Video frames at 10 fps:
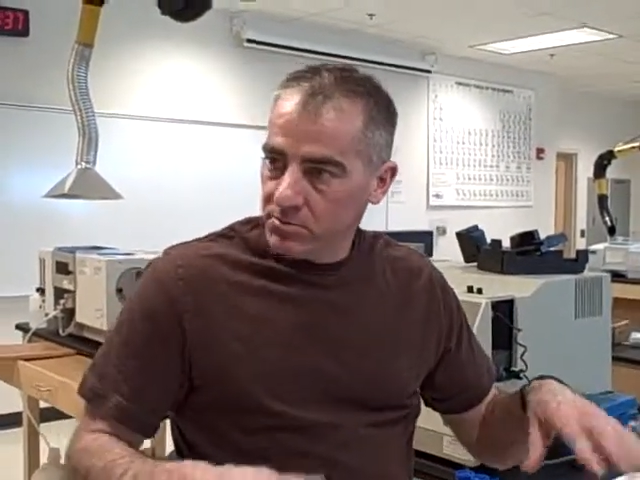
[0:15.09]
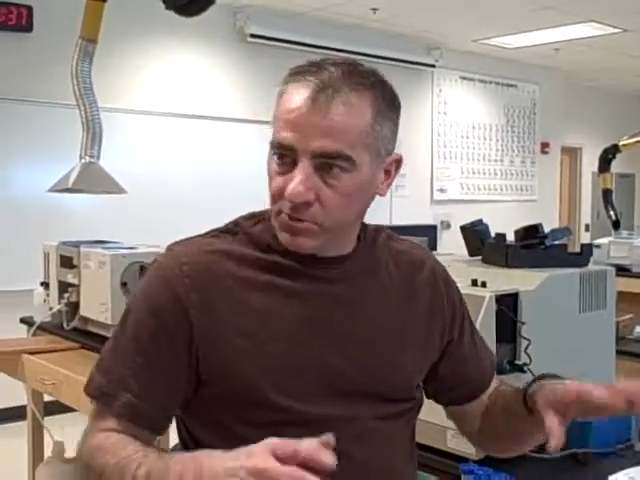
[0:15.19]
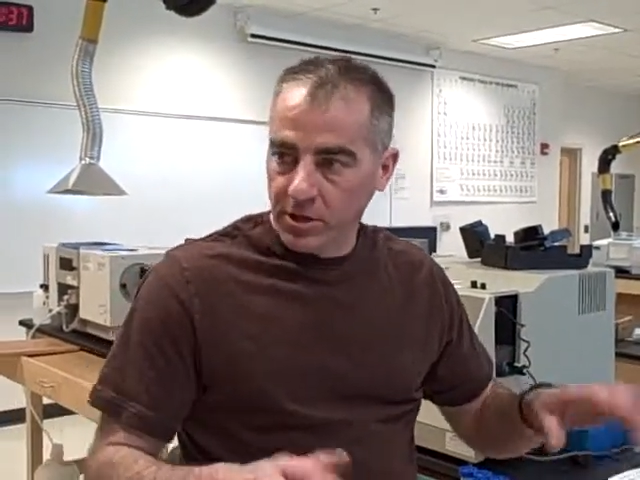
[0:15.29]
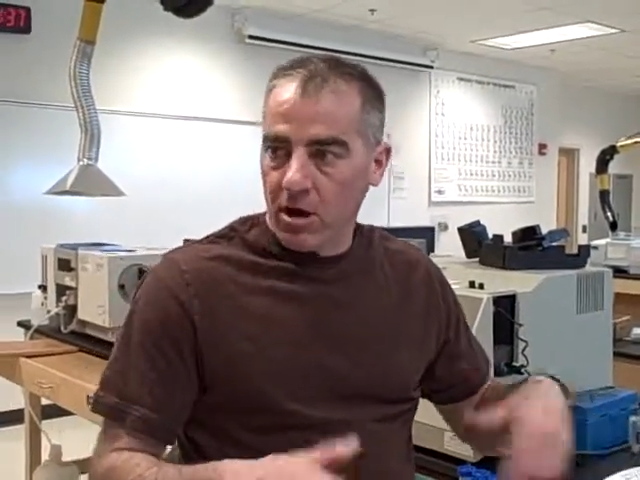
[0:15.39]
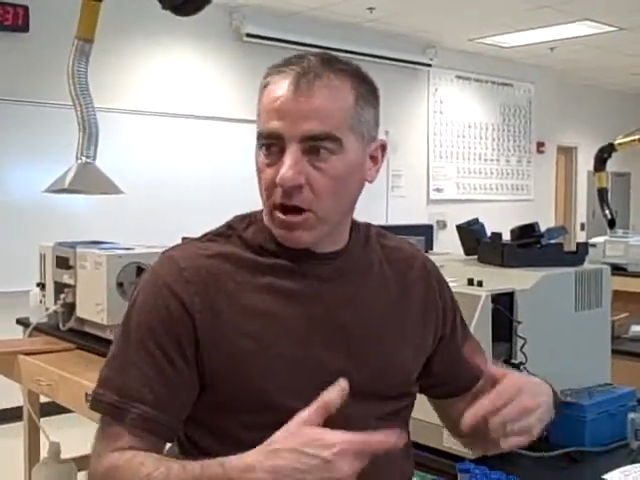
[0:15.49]

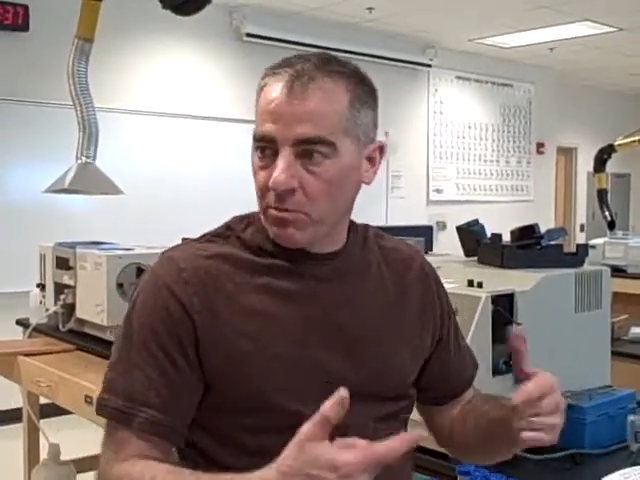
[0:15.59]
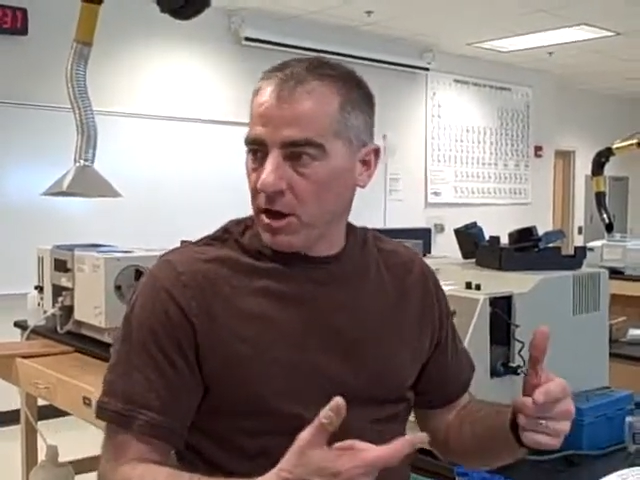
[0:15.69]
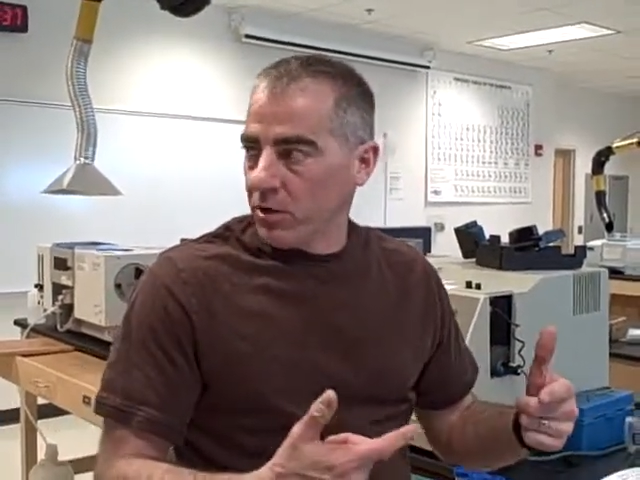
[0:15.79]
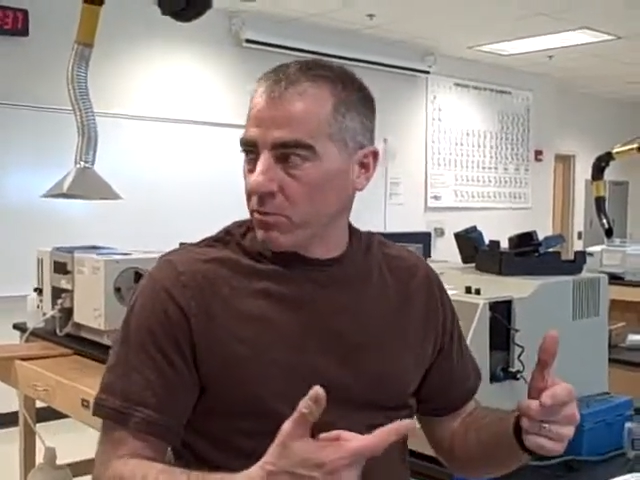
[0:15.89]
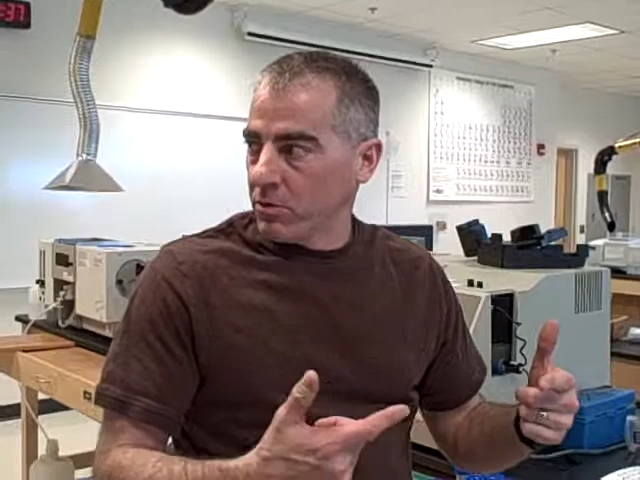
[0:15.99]
fully
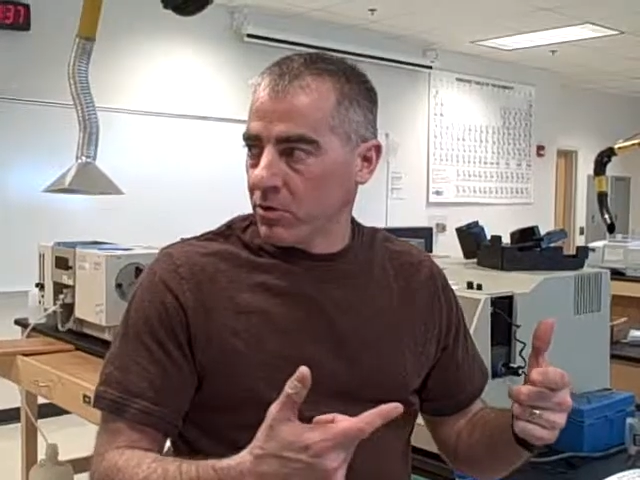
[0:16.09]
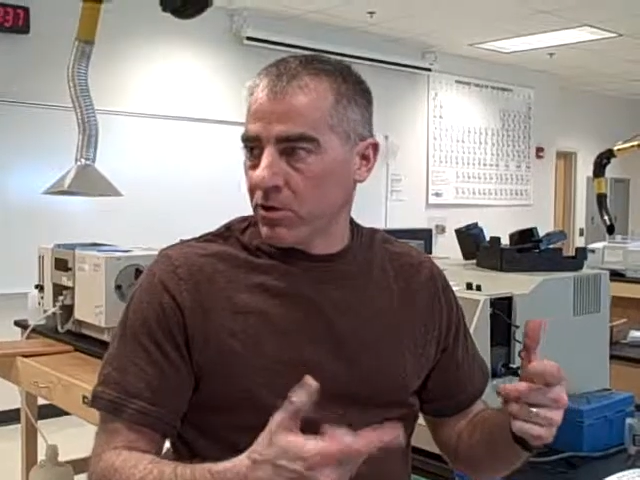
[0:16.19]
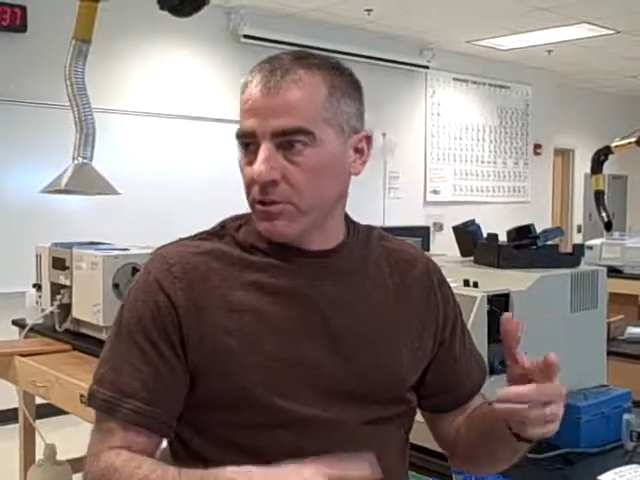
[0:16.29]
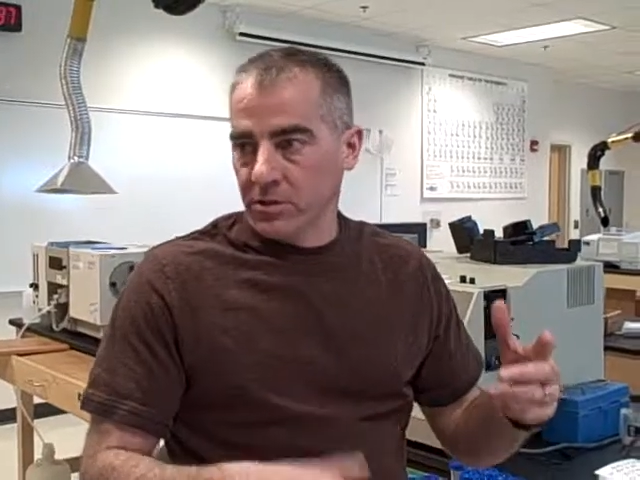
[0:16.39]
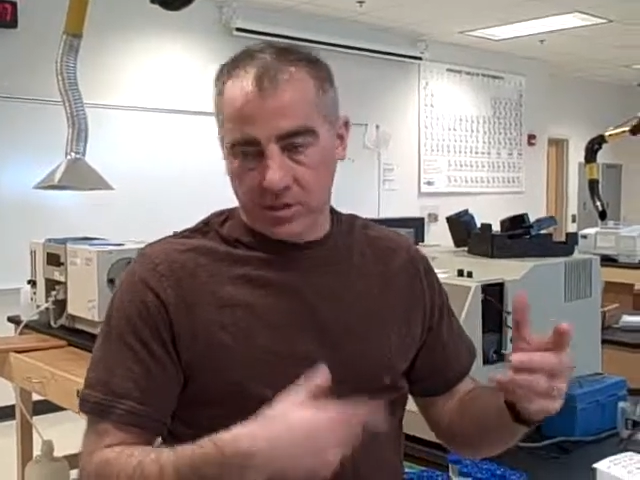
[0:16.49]
automated. You
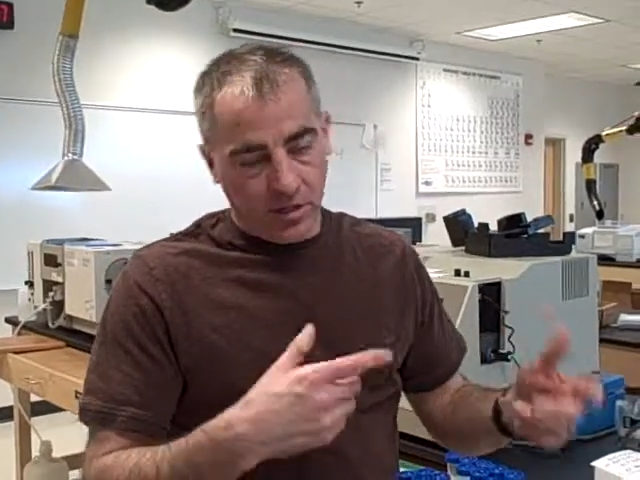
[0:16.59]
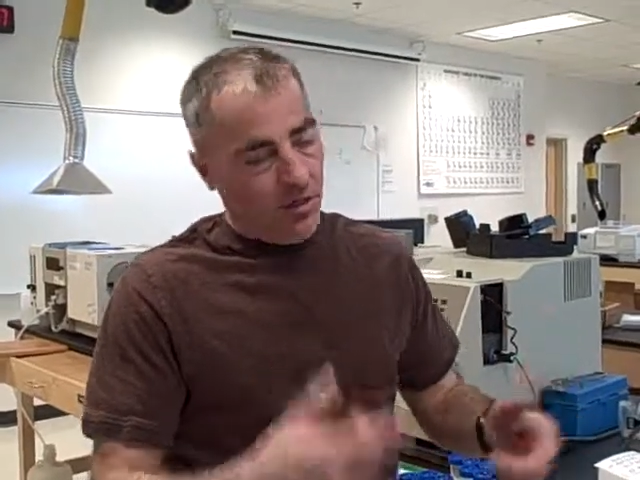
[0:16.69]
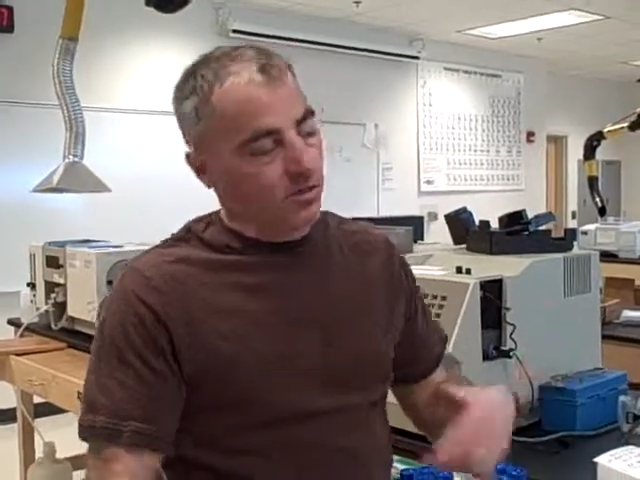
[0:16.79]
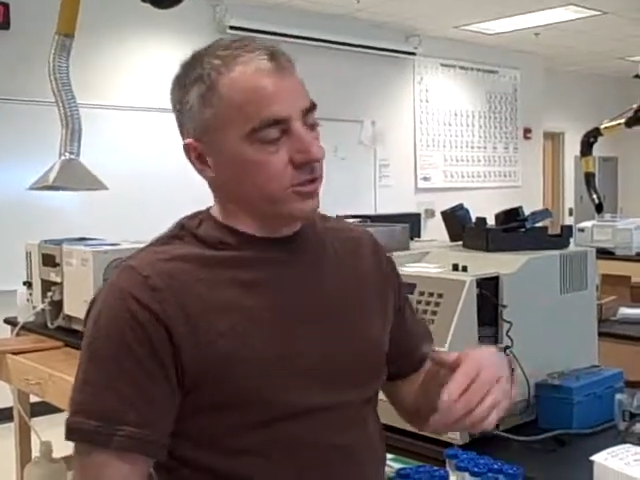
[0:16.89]
don't have to sit here